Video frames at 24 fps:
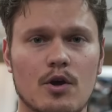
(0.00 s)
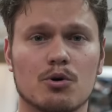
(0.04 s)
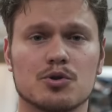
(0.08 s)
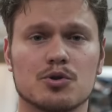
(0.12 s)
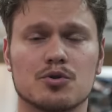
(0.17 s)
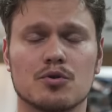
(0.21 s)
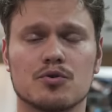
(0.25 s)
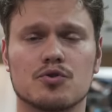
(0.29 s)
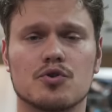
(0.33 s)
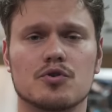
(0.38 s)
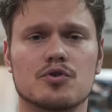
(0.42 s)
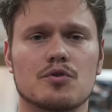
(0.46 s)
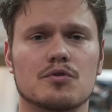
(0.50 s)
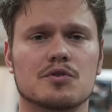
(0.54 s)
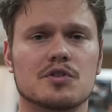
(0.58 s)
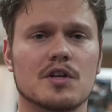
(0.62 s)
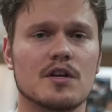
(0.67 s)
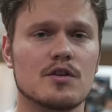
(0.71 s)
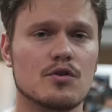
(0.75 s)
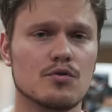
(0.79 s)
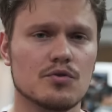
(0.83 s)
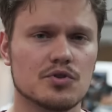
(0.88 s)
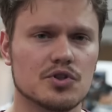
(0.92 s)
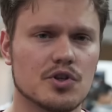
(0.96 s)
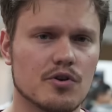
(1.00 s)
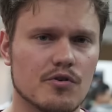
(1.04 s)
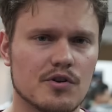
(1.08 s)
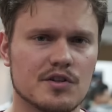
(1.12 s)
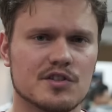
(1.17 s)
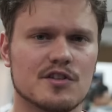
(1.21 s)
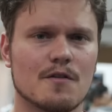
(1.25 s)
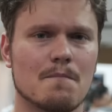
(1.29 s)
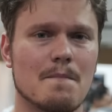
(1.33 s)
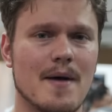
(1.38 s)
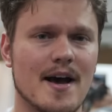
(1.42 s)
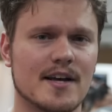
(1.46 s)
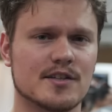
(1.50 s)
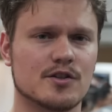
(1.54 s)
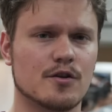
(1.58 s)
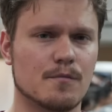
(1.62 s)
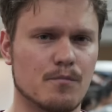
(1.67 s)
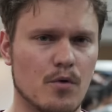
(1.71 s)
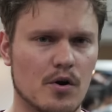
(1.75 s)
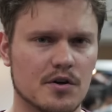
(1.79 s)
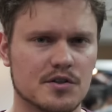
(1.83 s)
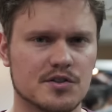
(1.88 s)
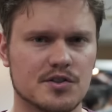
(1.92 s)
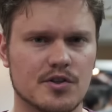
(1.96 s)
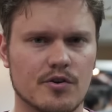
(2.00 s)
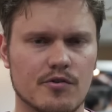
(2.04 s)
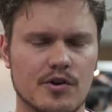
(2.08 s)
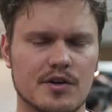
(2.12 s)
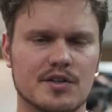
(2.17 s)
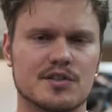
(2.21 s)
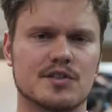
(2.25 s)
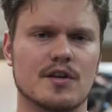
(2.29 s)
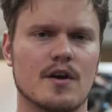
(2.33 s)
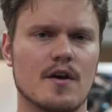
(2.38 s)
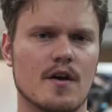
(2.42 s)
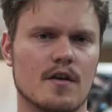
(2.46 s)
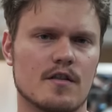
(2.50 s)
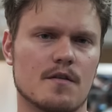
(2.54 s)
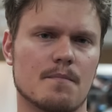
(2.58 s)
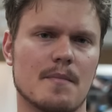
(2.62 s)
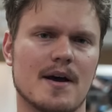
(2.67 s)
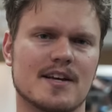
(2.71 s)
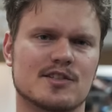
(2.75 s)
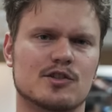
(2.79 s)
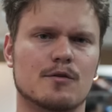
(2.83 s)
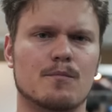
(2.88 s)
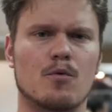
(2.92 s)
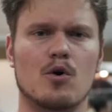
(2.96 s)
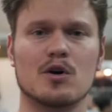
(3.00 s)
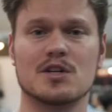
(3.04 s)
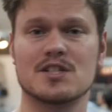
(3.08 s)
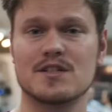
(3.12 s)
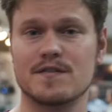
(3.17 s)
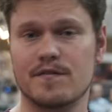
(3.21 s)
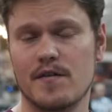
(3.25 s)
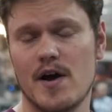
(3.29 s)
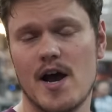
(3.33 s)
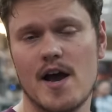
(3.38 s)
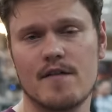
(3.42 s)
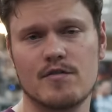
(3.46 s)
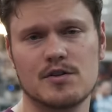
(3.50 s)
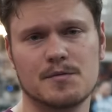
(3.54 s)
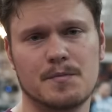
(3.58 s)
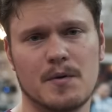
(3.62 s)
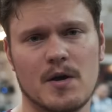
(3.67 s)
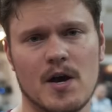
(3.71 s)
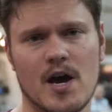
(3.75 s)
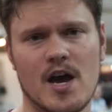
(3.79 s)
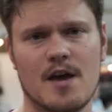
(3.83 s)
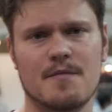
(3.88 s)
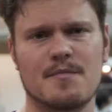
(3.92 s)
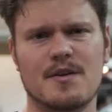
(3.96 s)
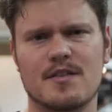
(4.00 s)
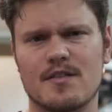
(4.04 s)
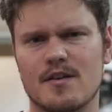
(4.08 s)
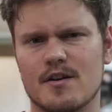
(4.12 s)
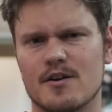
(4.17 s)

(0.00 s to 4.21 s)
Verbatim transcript: They also introduced a new series, the MasterBox series. The MasterBox 5 is behind me.